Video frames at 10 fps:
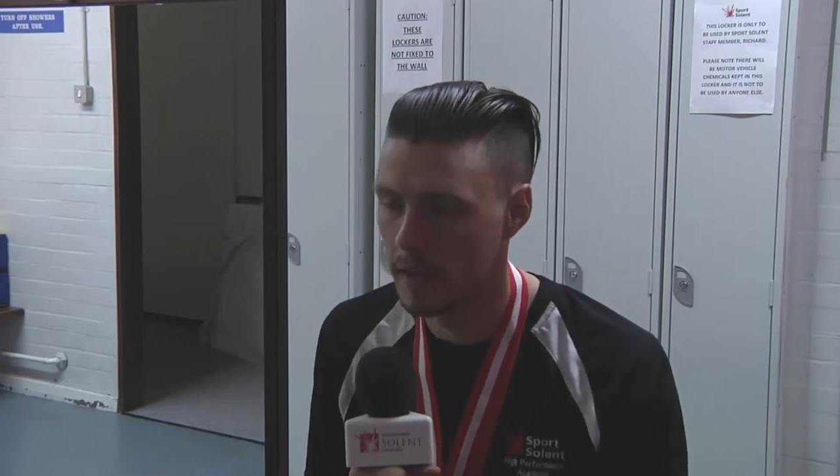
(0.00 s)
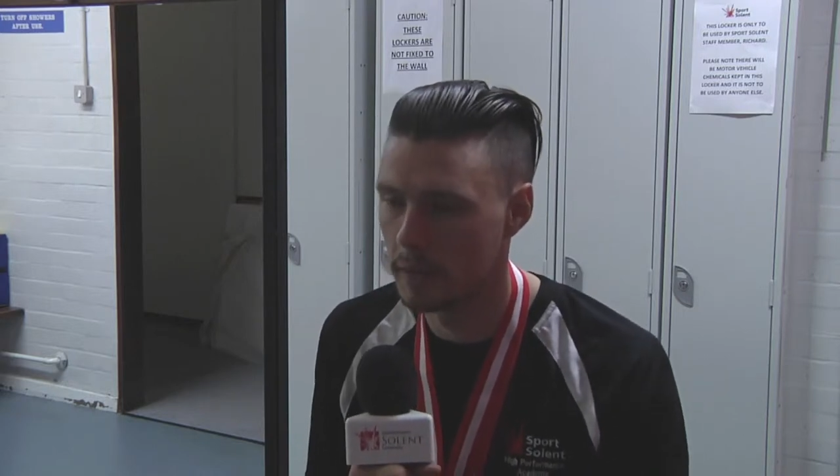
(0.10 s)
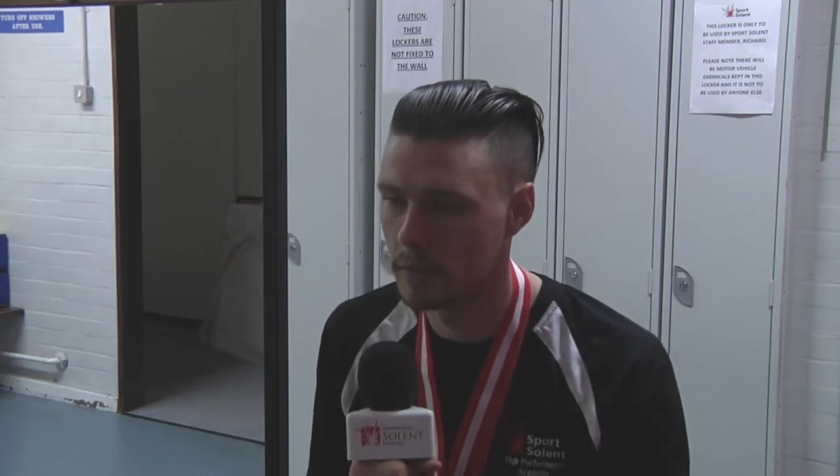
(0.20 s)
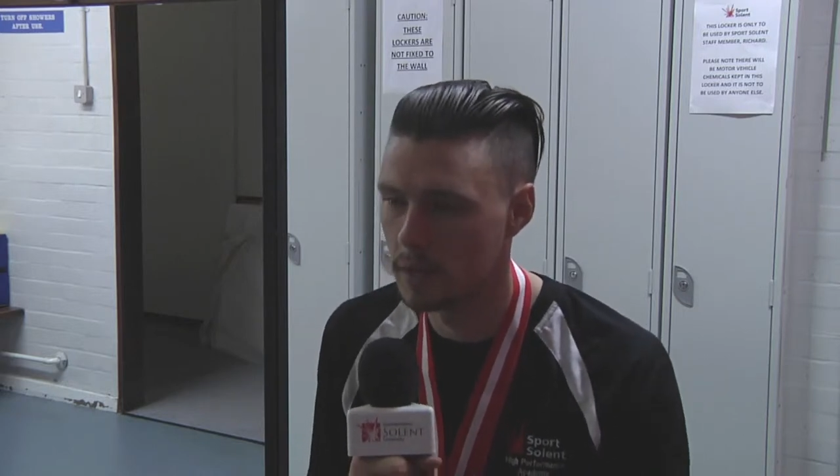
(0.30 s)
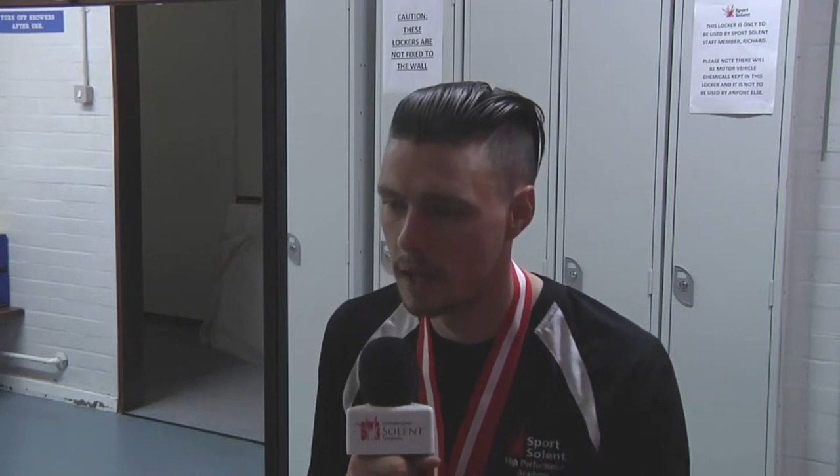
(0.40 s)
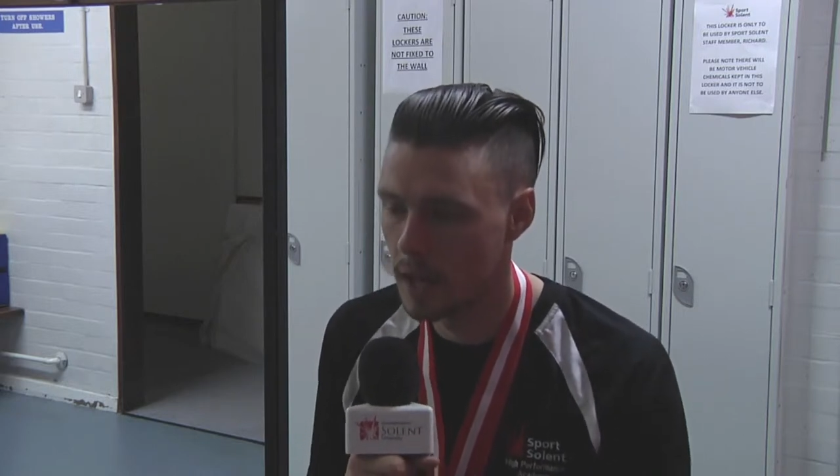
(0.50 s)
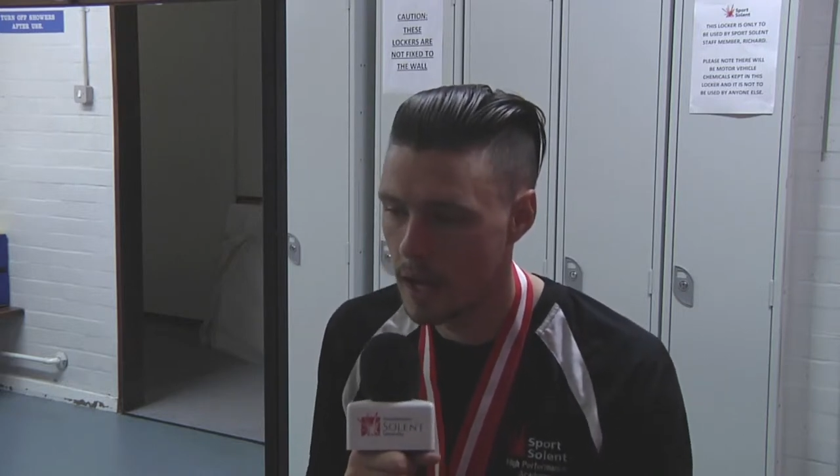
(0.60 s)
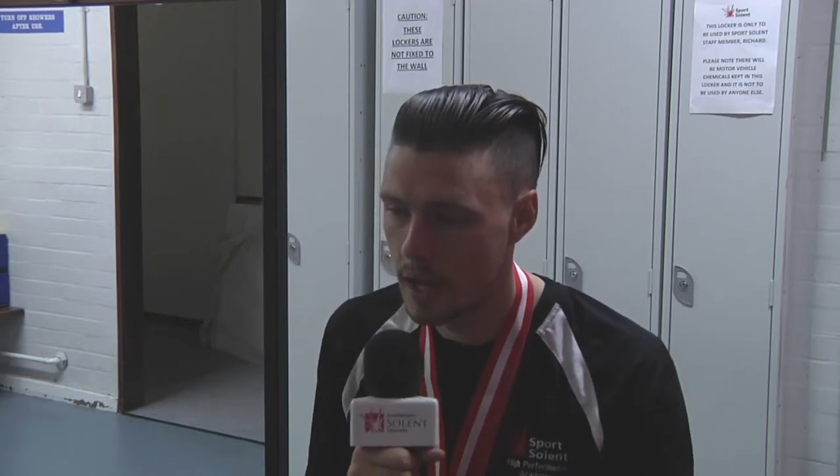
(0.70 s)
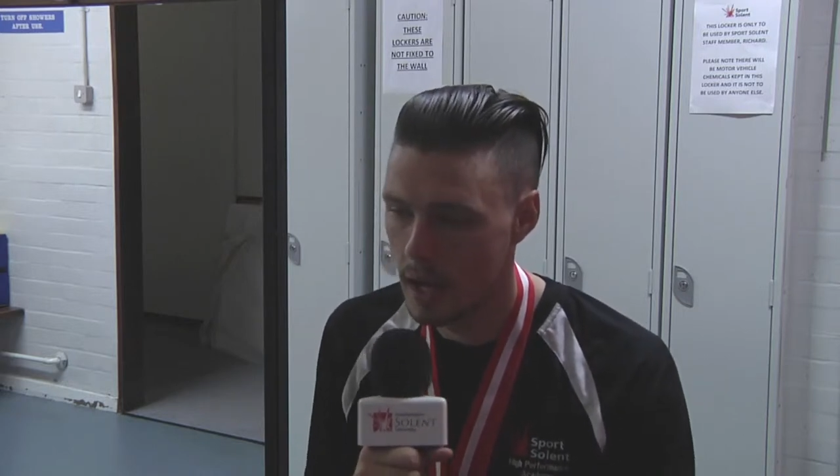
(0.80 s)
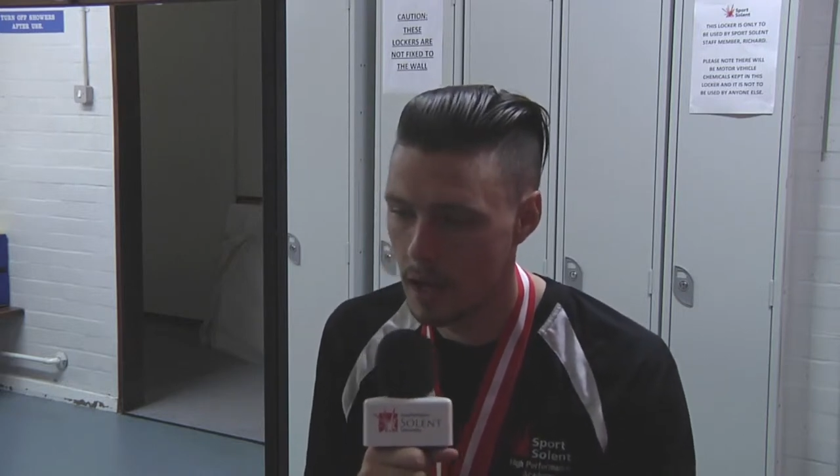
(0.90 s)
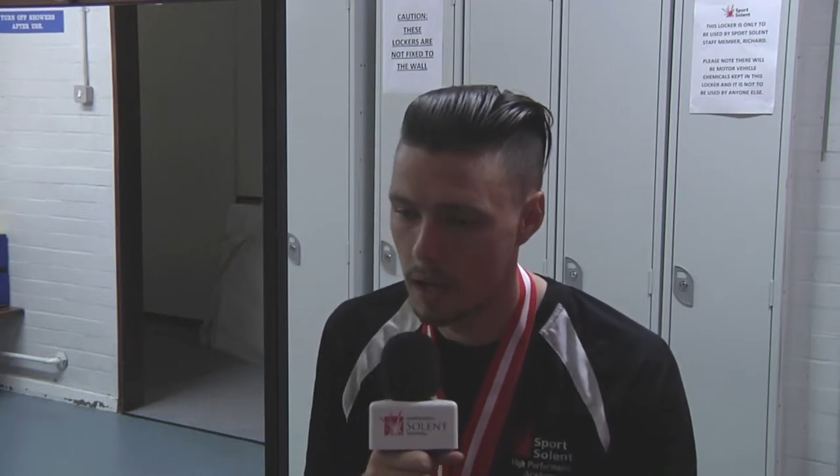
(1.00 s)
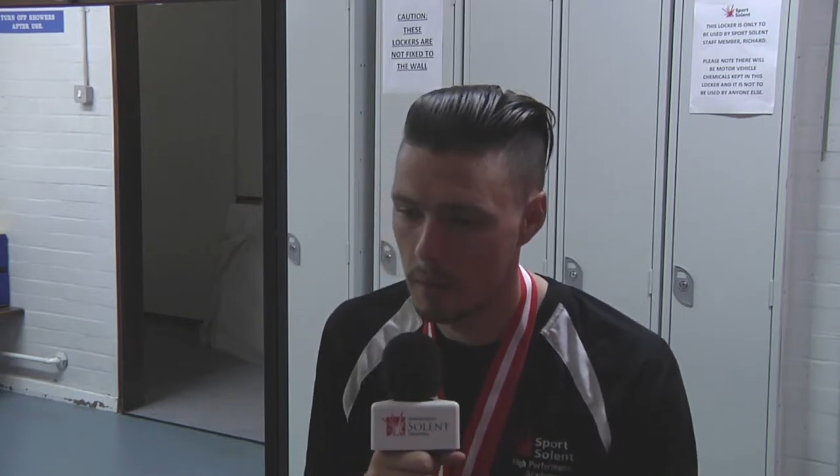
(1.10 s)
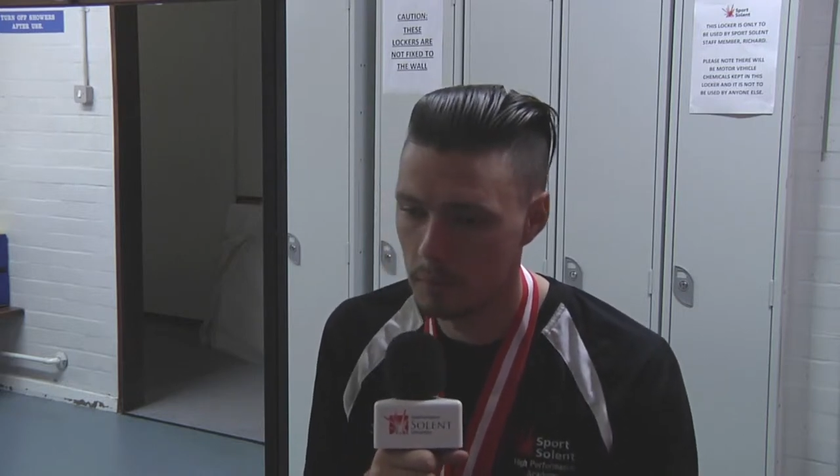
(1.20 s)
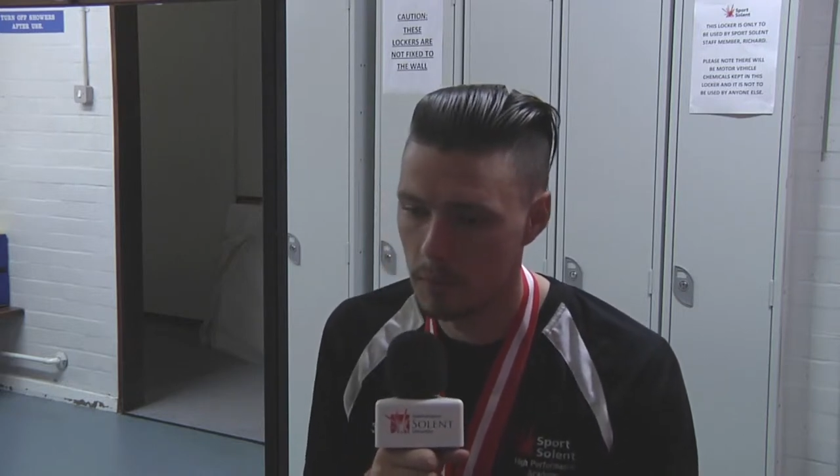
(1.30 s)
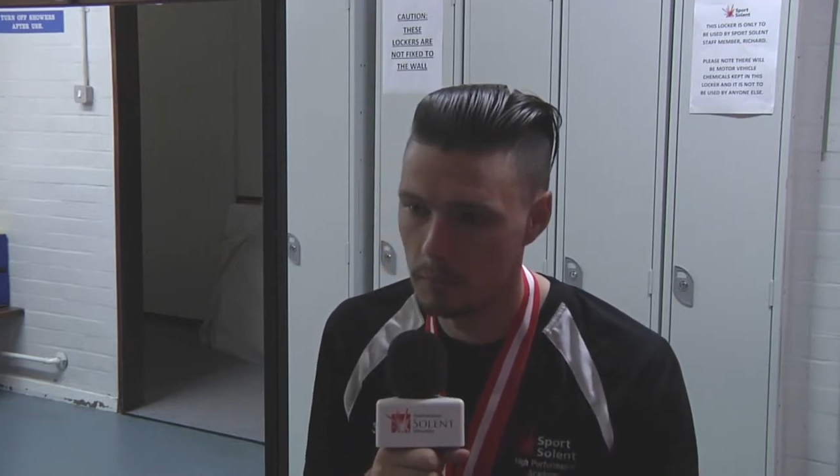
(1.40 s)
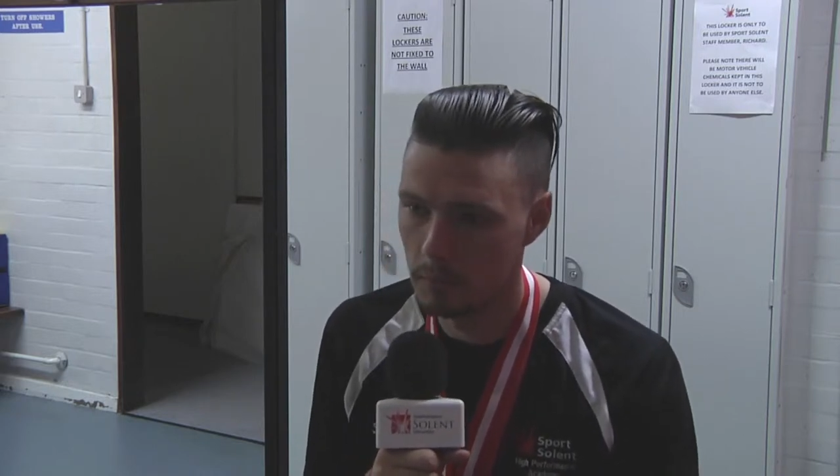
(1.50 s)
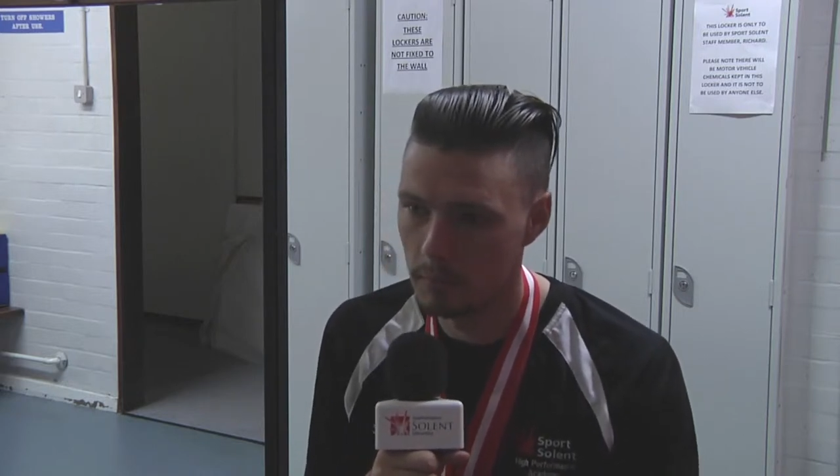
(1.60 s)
Games. Um,